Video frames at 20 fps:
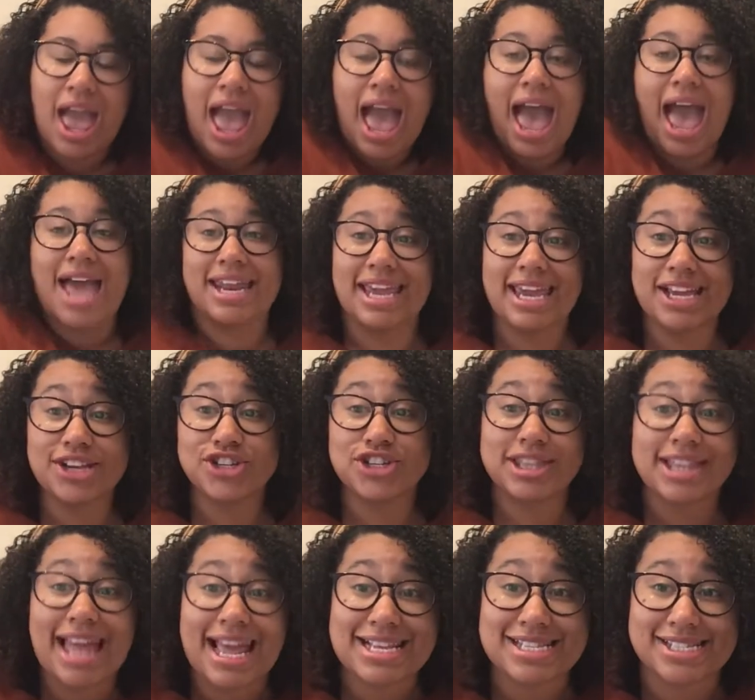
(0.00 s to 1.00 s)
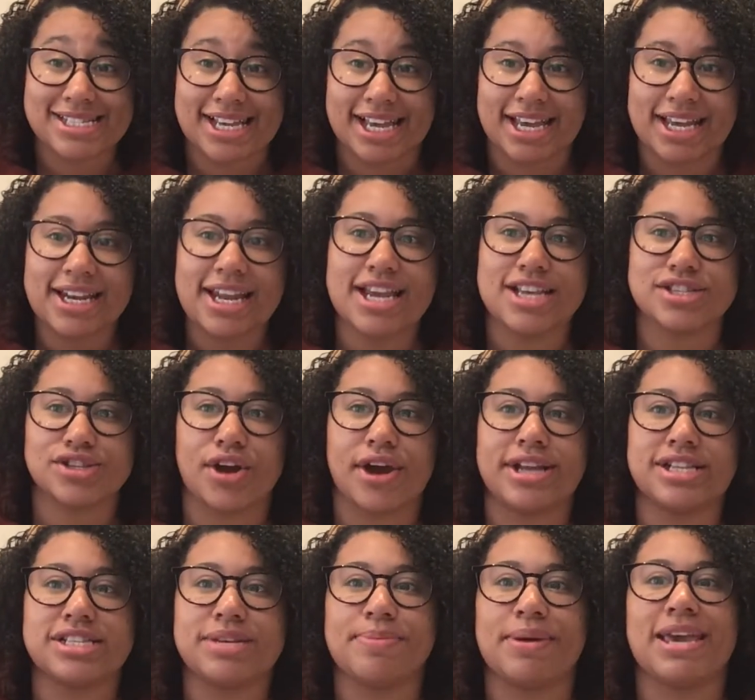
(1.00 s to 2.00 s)
And each lesson is going
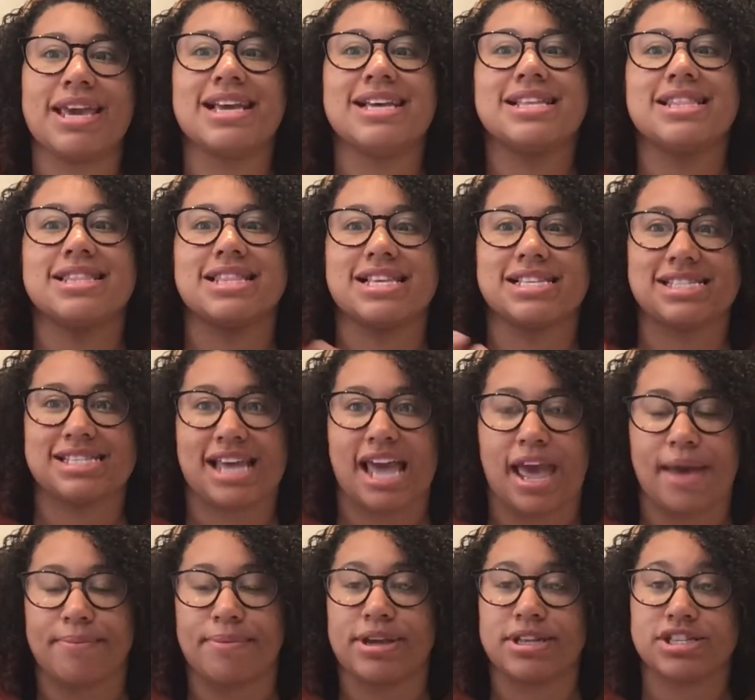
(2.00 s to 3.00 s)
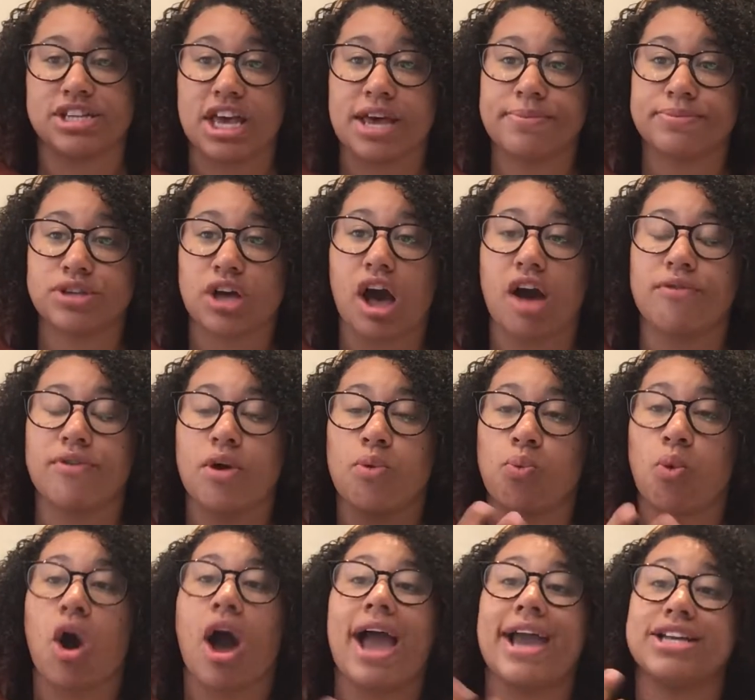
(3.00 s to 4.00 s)
to be the same in terms of
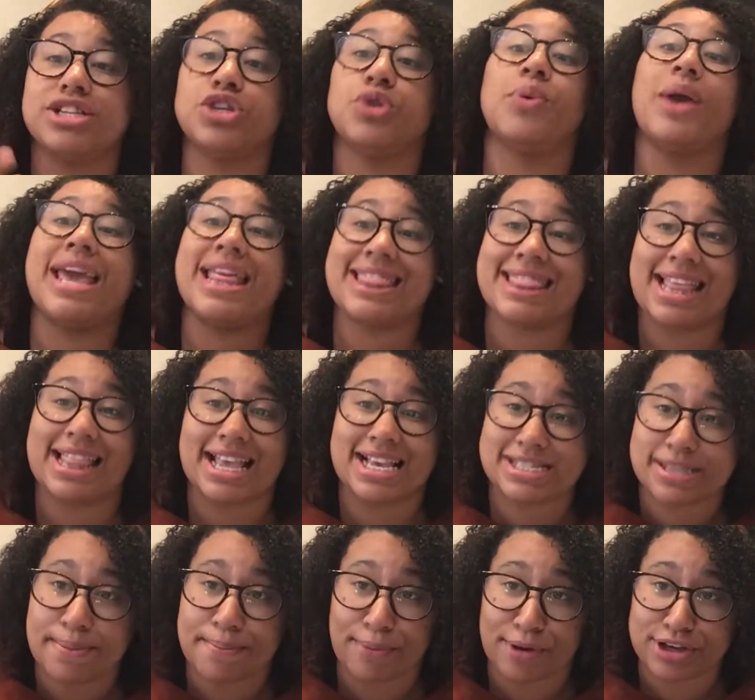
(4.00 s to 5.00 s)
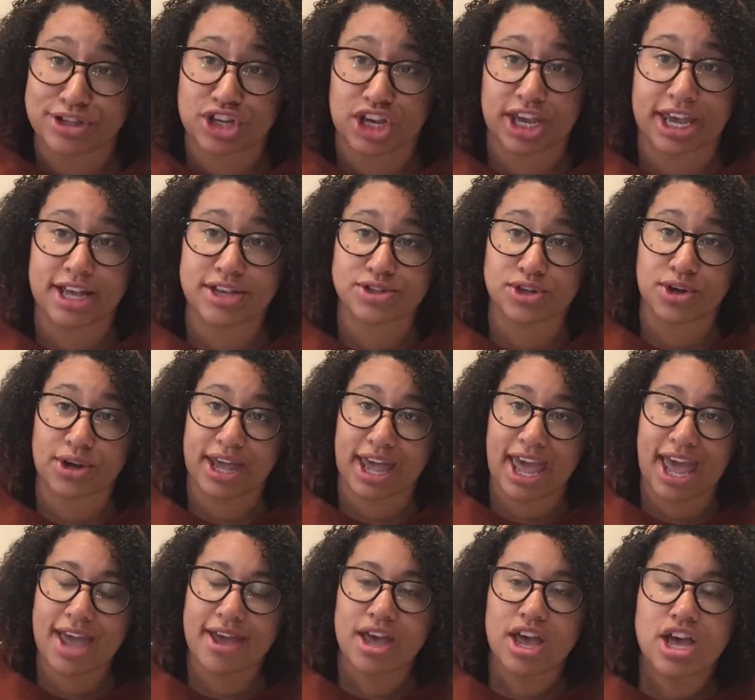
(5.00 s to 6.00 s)
what I do in the lesson, boys and girls, okay?